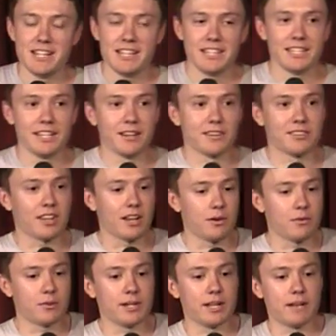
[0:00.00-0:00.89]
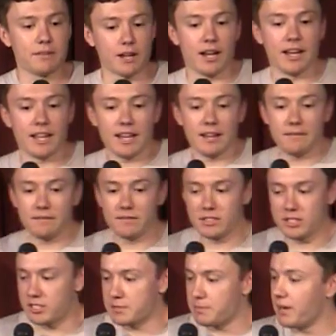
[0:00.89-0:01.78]
Yeah, it's like
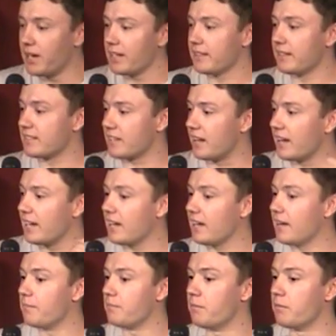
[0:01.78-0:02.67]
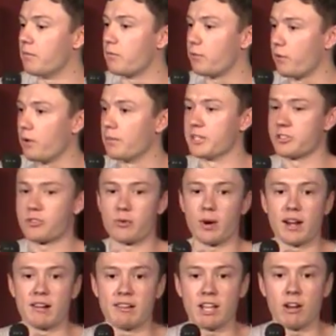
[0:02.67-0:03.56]
despite this, I am from
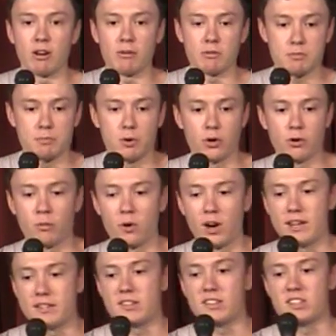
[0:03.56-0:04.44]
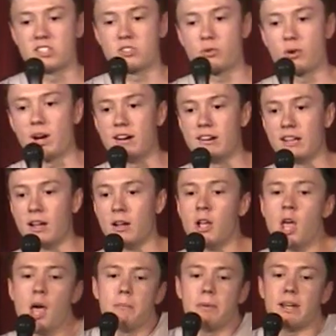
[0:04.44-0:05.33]
Australia. I was born and raised in Australia.
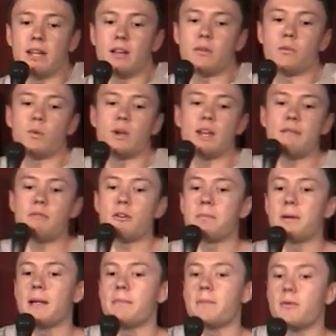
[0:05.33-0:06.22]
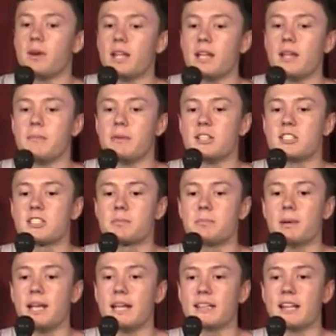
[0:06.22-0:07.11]
But whenever people hear me
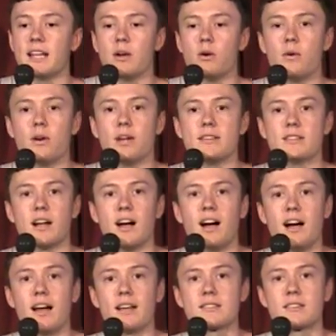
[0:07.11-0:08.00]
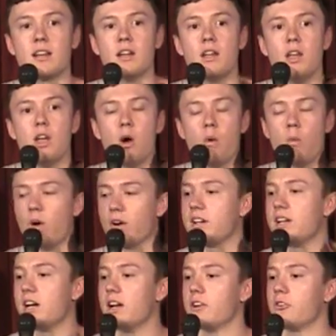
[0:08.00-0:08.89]
speak, they always ask
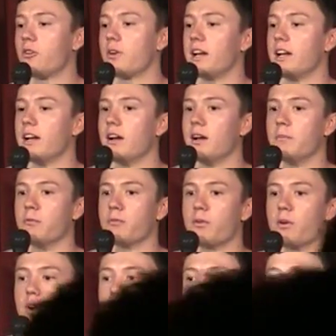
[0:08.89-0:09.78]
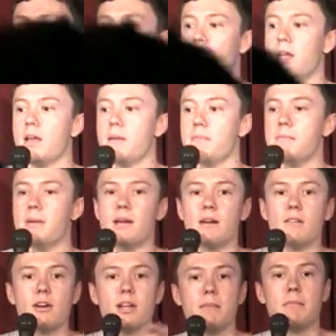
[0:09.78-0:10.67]
what country I'm from,
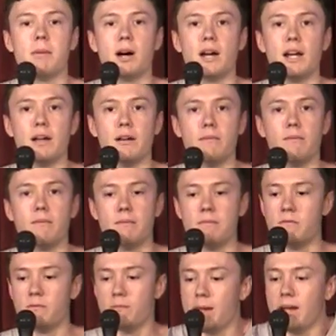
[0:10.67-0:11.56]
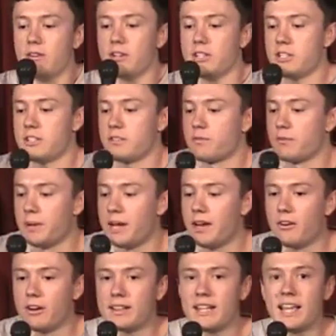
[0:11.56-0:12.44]
merely just from
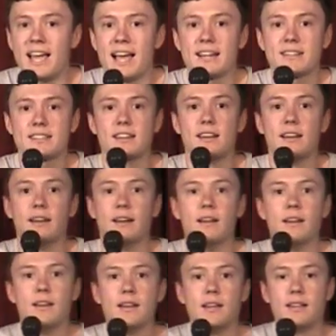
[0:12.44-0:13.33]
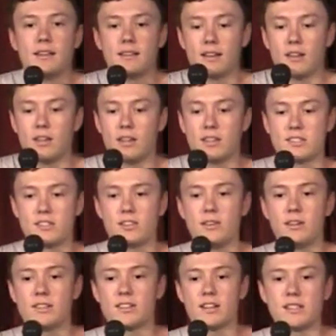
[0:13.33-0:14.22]
hearing the accent. As
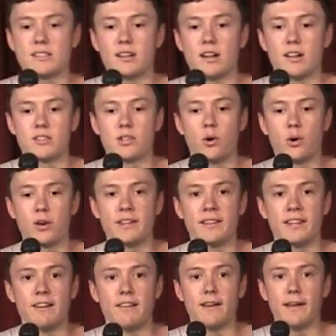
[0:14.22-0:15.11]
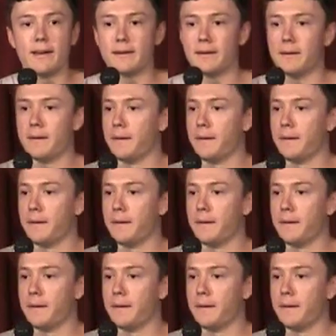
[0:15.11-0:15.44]
soon as I start talking, they're like,